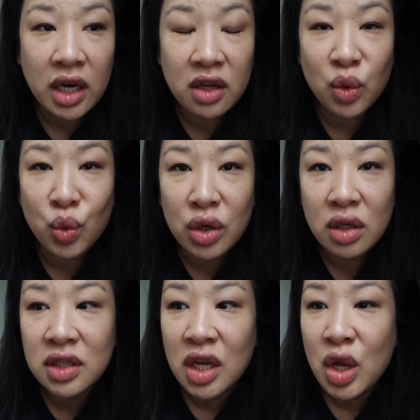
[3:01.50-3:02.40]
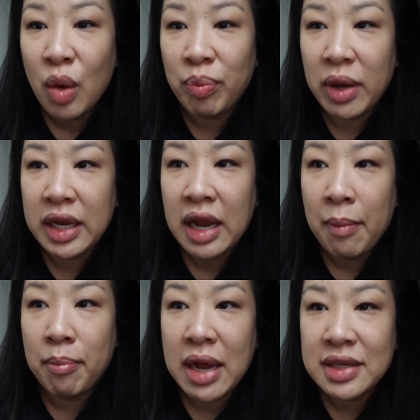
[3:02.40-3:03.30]
on in the world, but
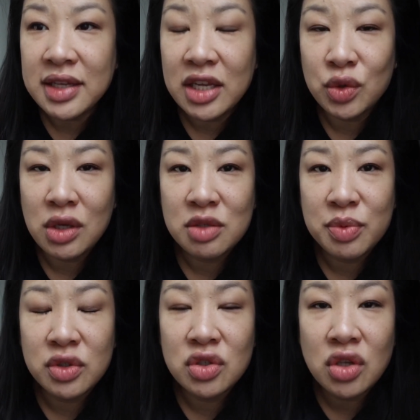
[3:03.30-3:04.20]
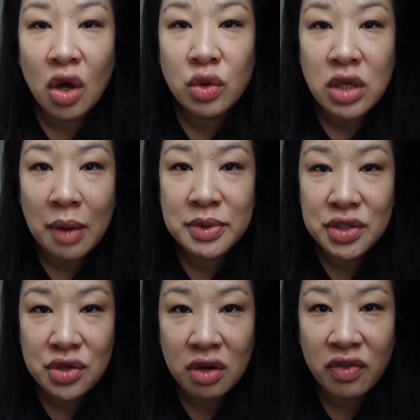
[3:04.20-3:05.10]
my schedule has been so
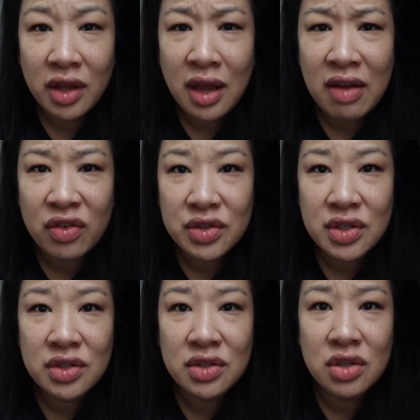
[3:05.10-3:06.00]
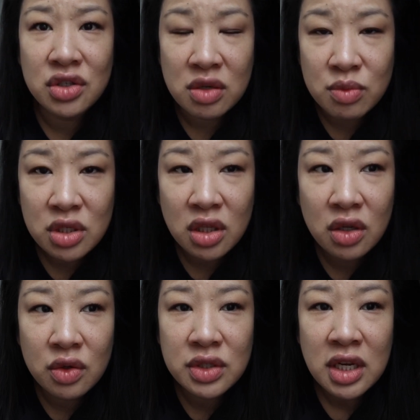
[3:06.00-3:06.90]
topsy-turvy ever since the gyms
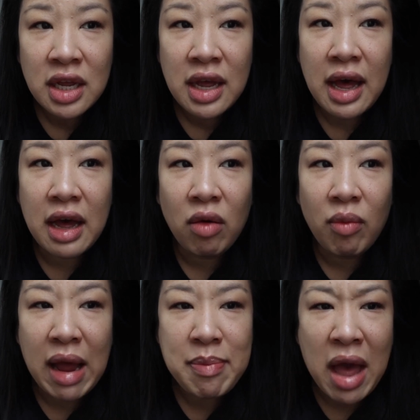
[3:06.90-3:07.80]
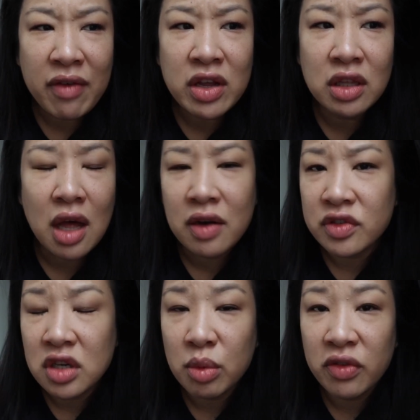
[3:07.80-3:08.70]
closed. Um, I'm having a lot of
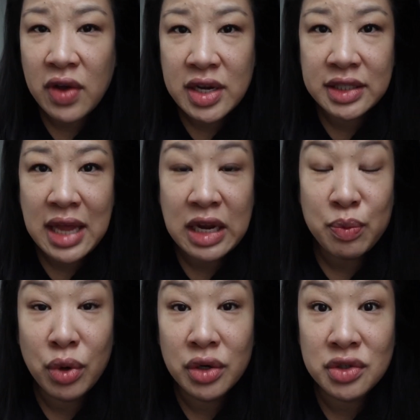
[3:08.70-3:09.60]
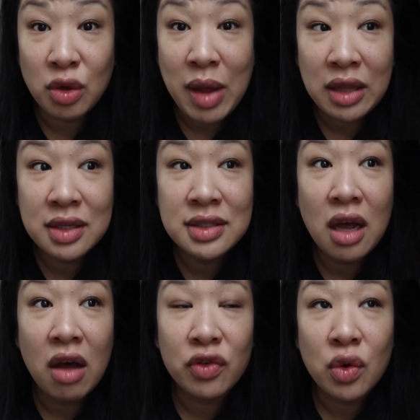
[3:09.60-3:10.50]
trouble finding any personal balance.
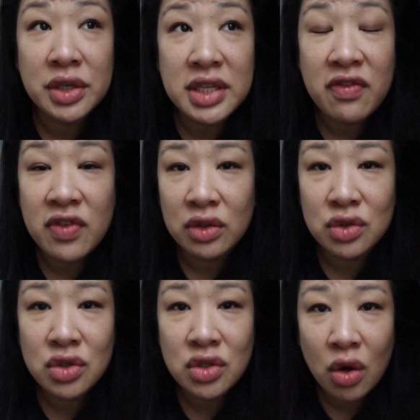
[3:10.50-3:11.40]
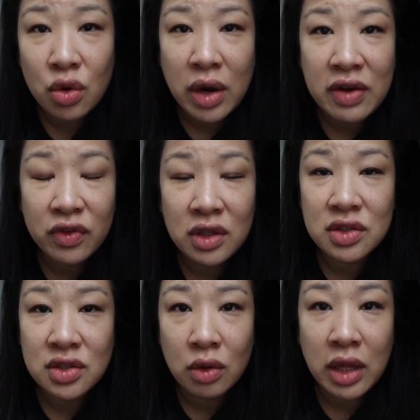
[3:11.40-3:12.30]
Of course, I feel so grateful
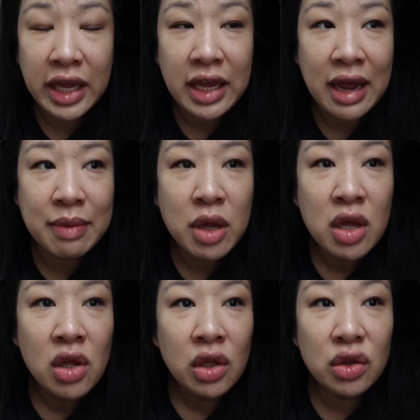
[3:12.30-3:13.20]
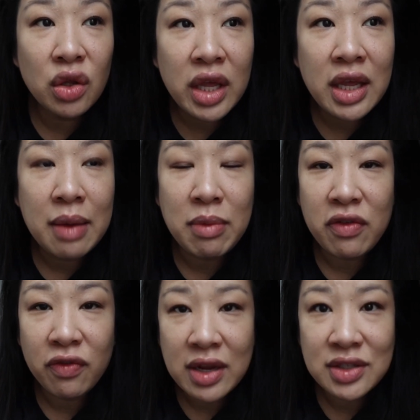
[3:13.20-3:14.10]
and so lucky. I'm looking at my
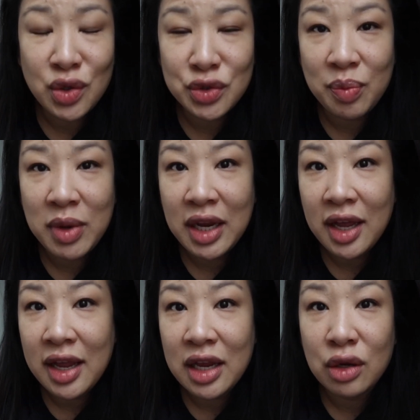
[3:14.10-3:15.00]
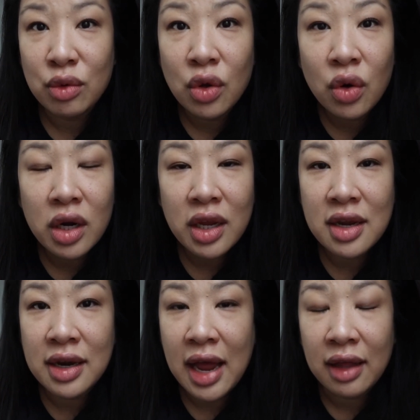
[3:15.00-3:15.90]
friends' social media in New York
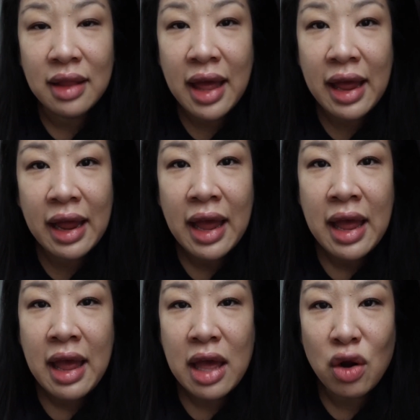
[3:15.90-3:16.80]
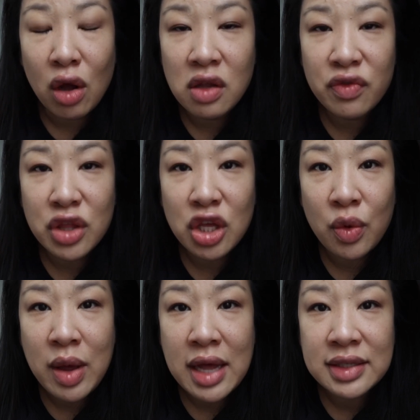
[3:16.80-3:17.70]
and in L A and all over the
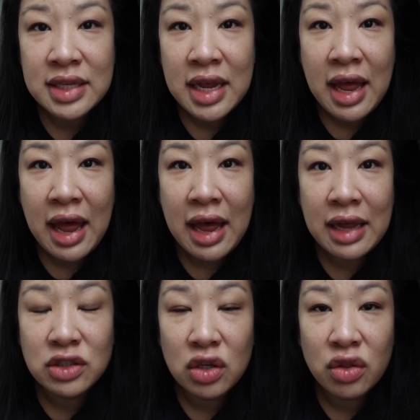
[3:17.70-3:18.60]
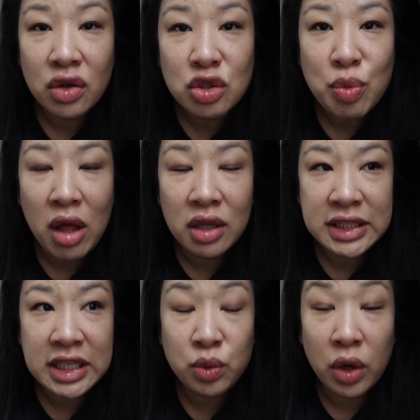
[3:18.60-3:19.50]
U S, and those
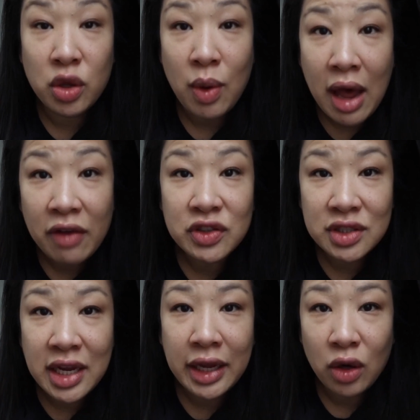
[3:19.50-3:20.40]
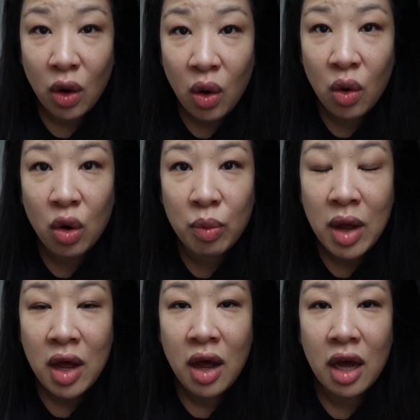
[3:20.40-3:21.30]
policies where you have to stay at home
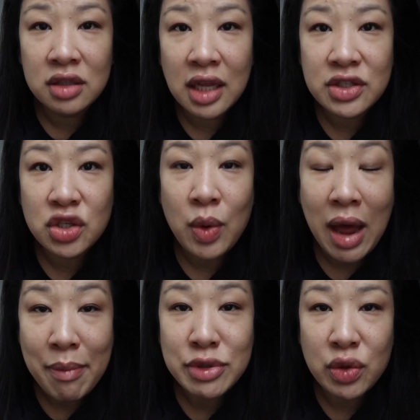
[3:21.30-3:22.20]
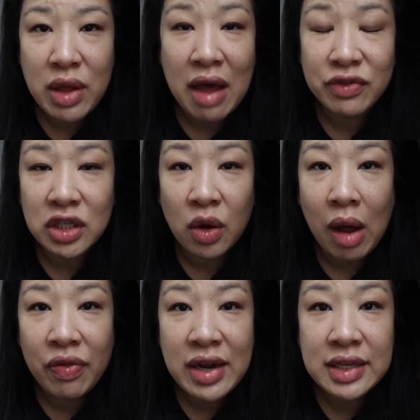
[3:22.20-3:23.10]
unless you absolutely have to go
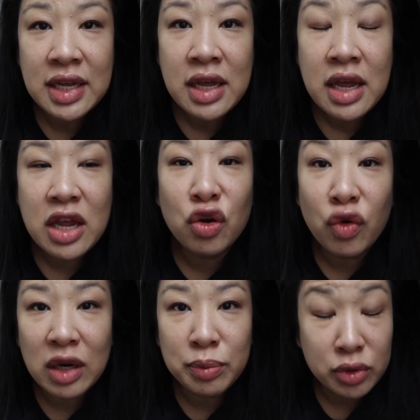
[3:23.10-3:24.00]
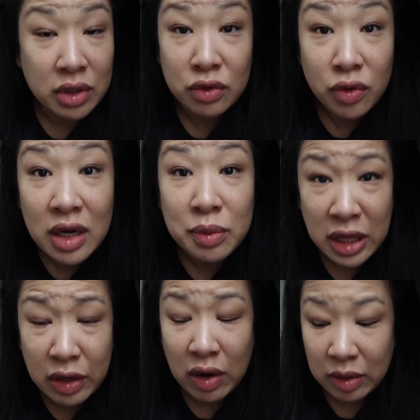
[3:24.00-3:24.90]
out, that is incredibly,
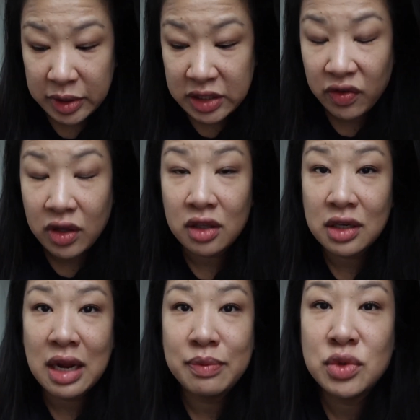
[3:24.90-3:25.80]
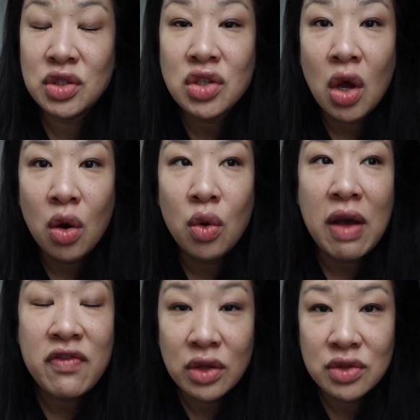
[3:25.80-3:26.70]
incredibly, incredibly difficult. And I'm so,
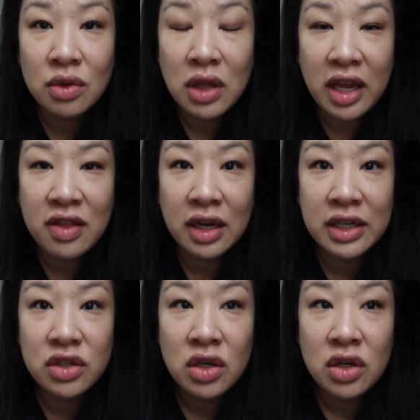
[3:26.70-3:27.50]
I feel so lucky that I,